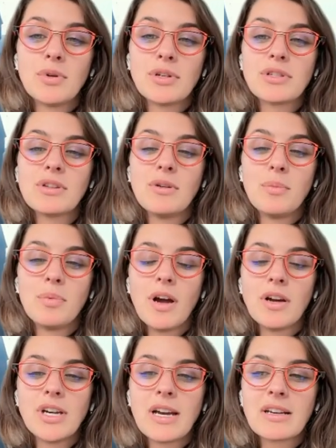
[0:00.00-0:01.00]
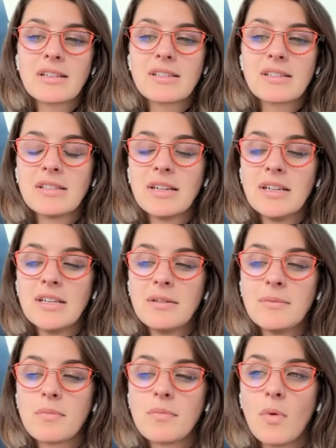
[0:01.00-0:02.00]
personal projects
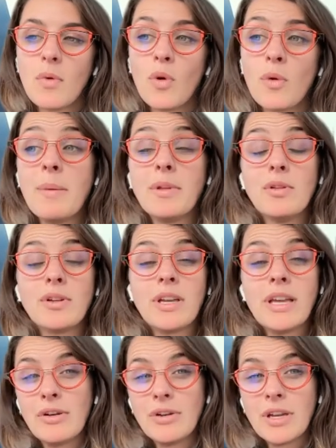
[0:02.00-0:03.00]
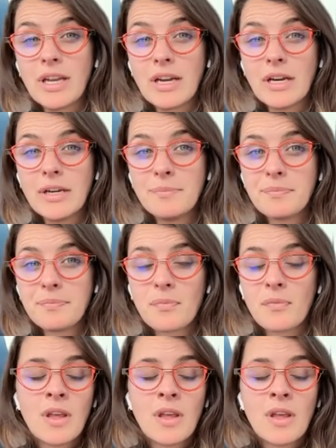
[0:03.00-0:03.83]
um, or maybe looking at your GitHub.